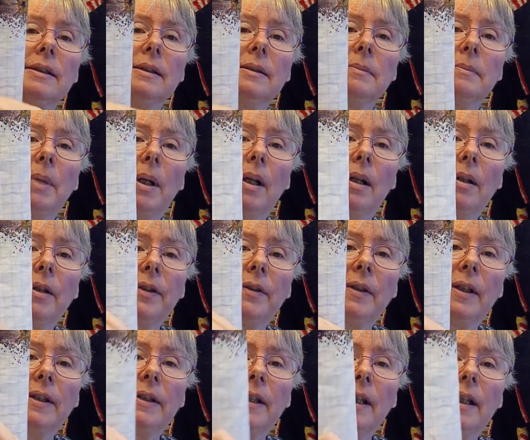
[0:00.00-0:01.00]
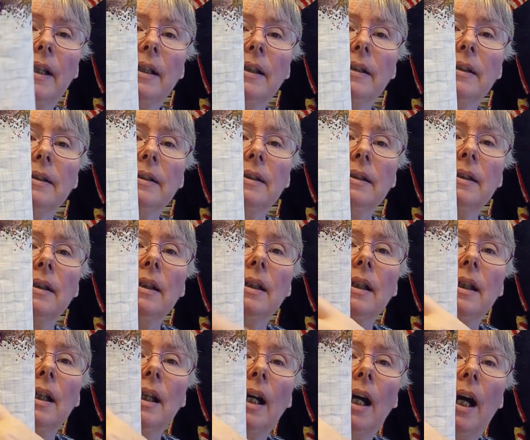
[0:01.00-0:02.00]
park thread there.
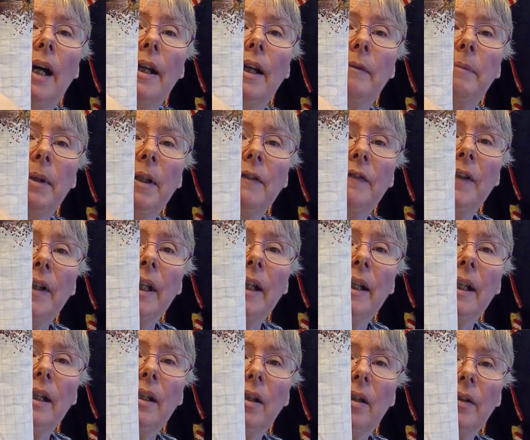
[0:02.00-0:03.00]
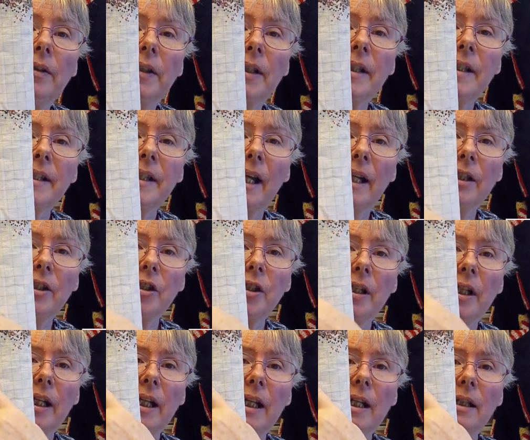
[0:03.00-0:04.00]
And I've been filling in on this section
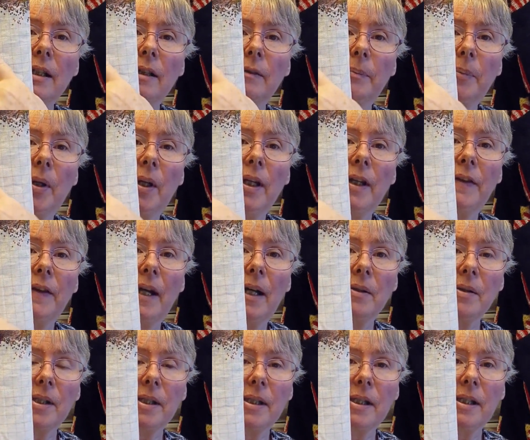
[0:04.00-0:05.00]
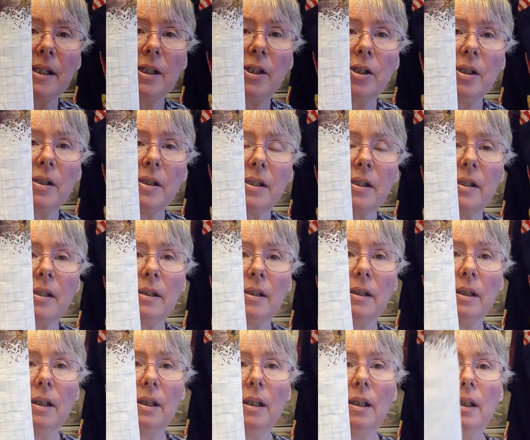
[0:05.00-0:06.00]
here. I've put in 1,000 stitches.
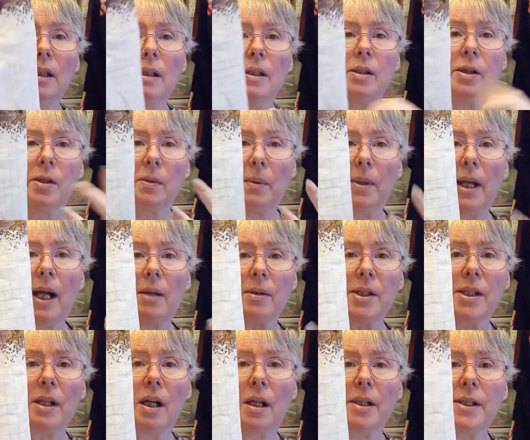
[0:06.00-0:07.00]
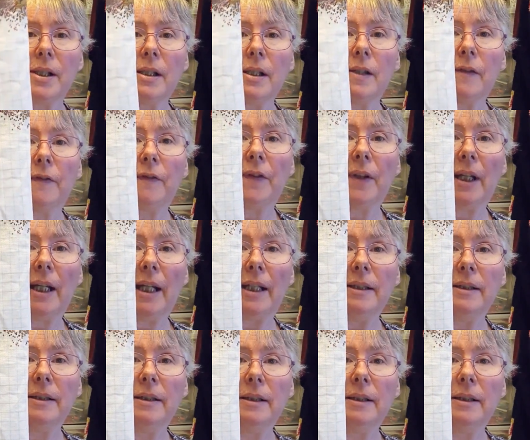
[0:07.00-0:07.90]
So we're now starting to fill in